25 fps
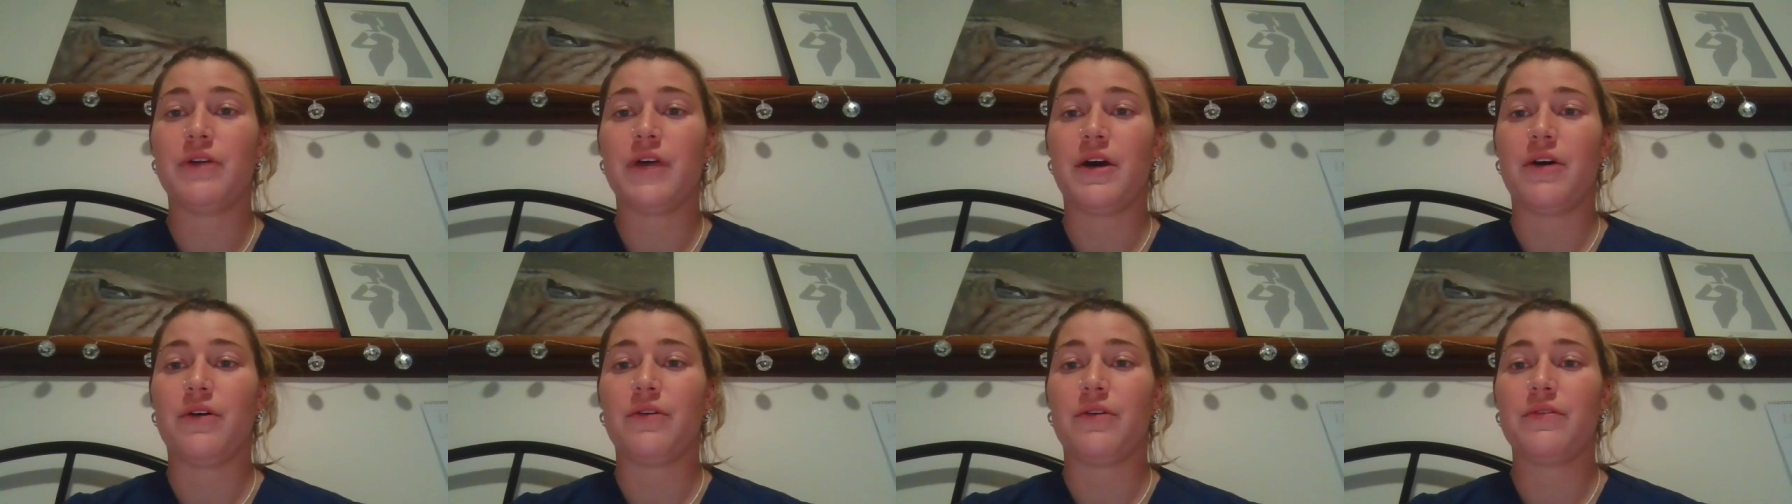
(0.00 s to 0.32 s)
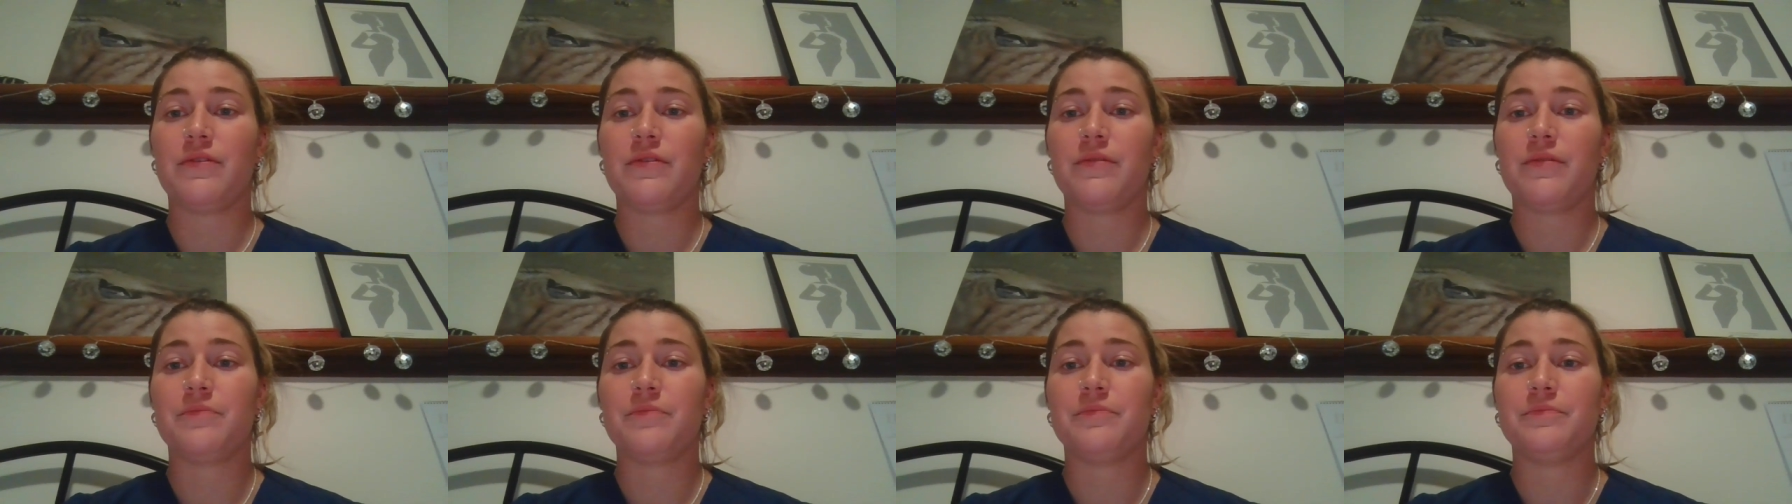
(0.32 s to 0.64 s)

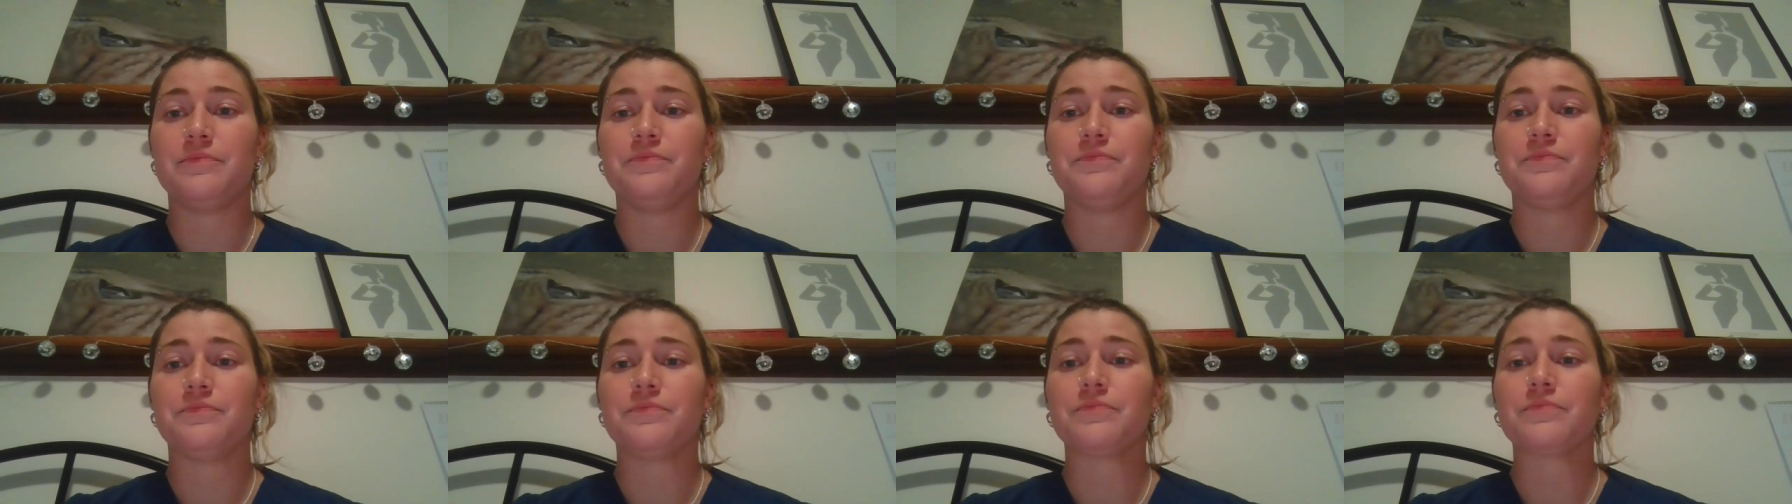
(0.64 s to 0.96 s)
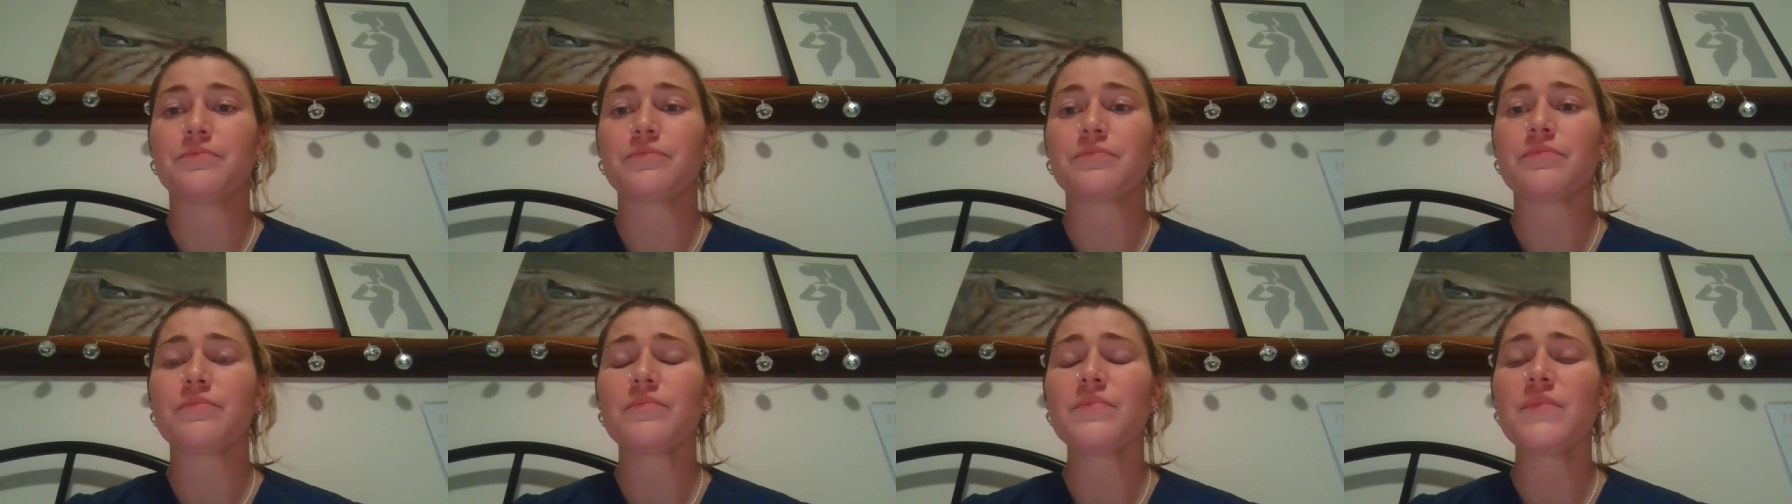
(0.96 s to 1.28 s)
health
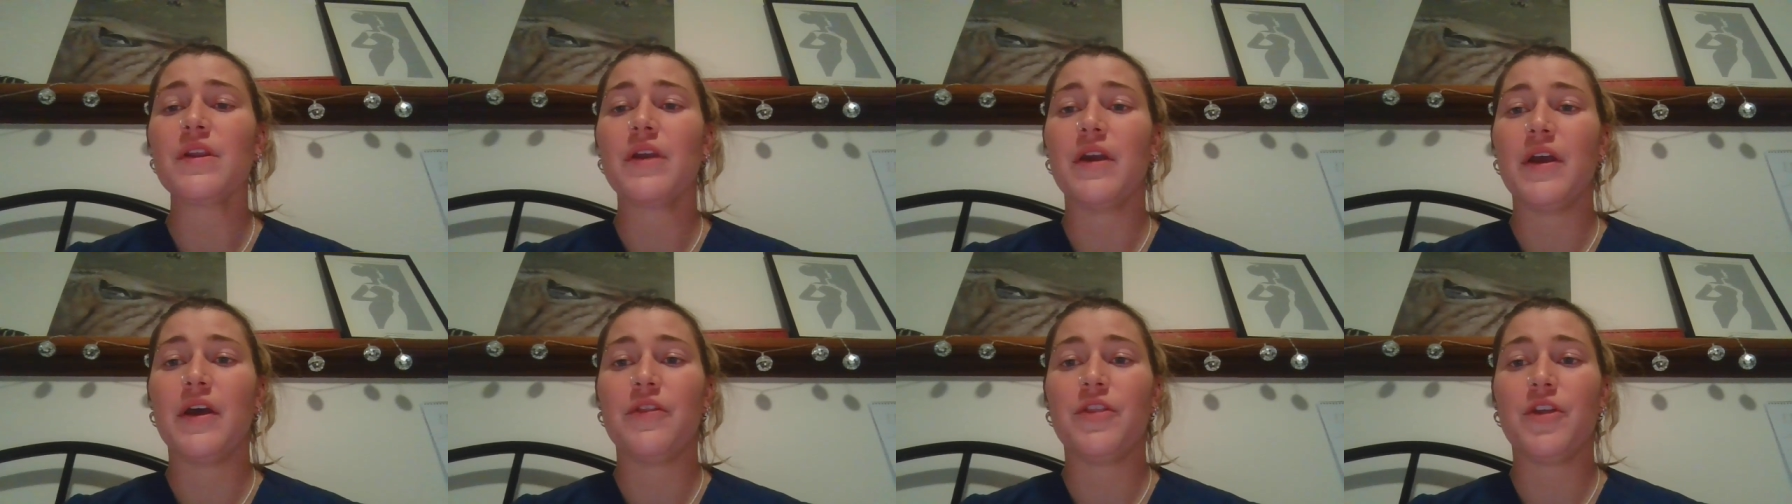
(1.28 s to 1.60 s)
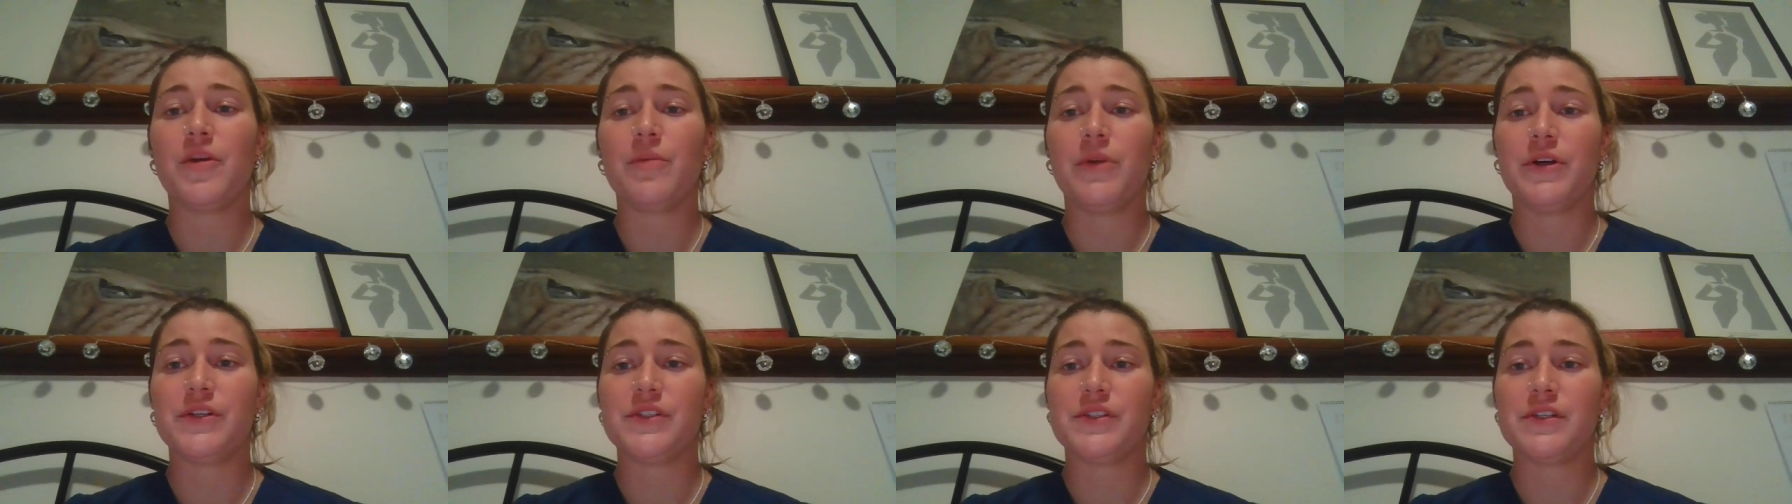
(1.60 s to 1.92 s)
and
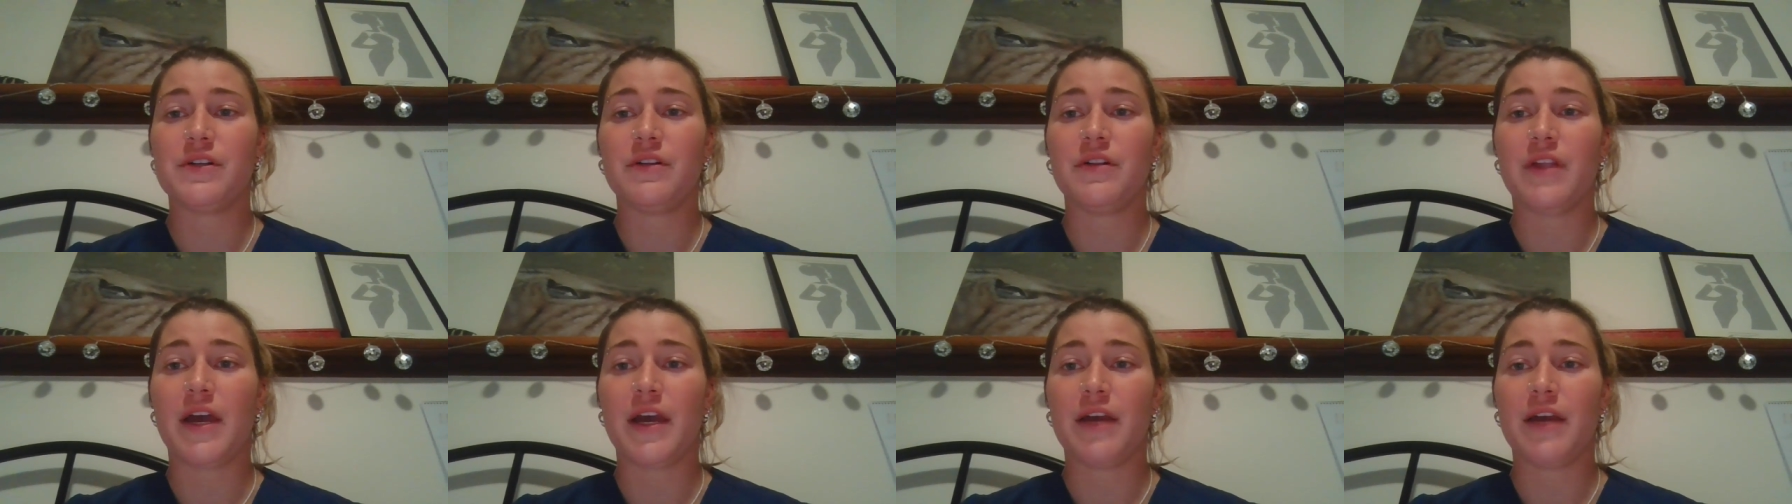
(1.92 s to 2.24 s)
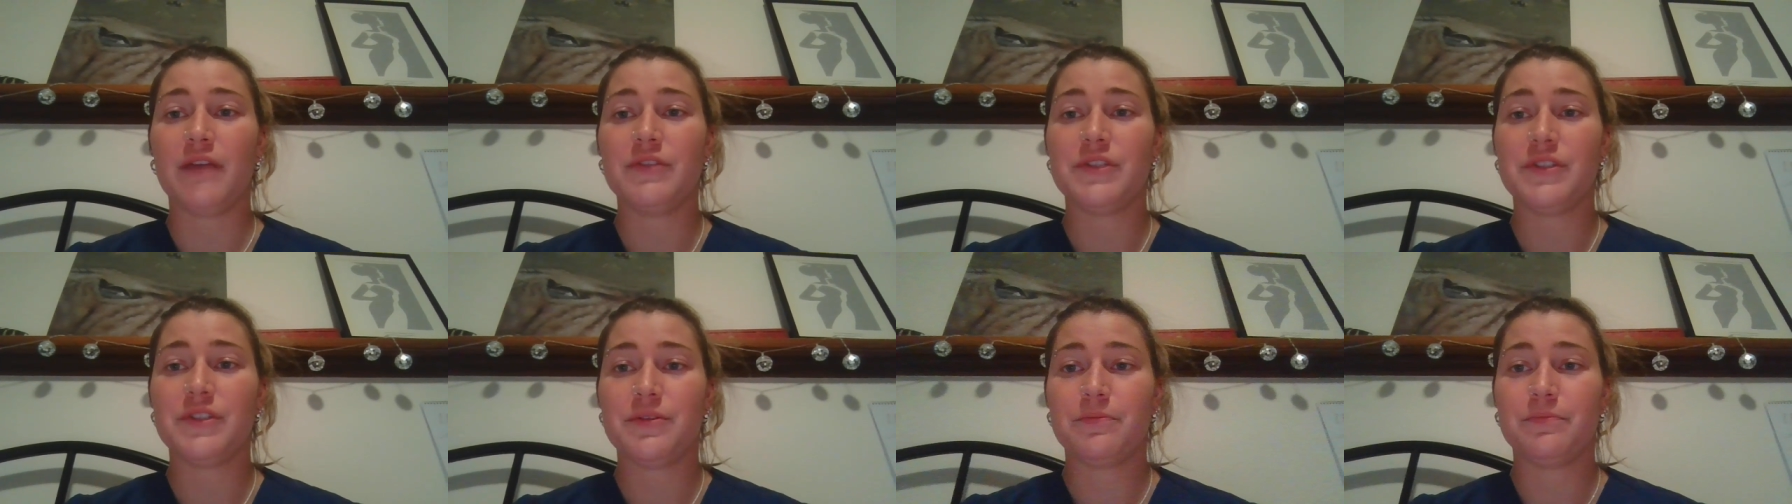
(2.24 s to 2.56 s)
their personal
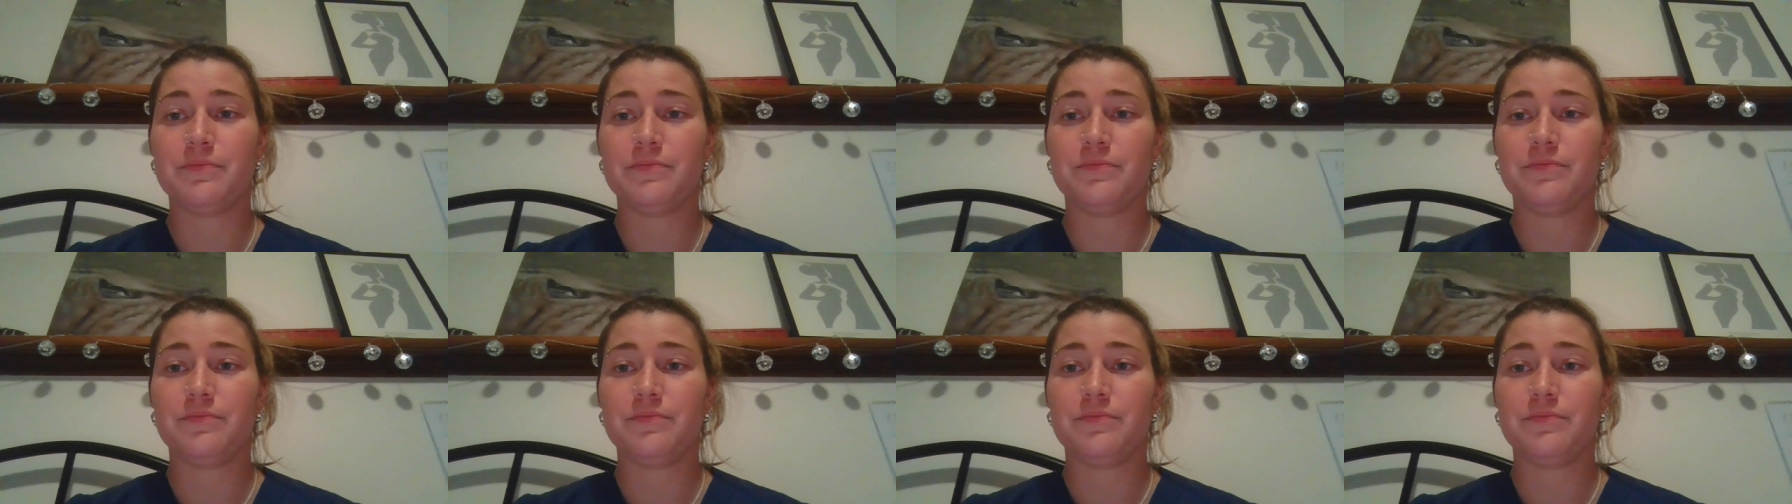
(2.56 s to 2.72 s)
lives.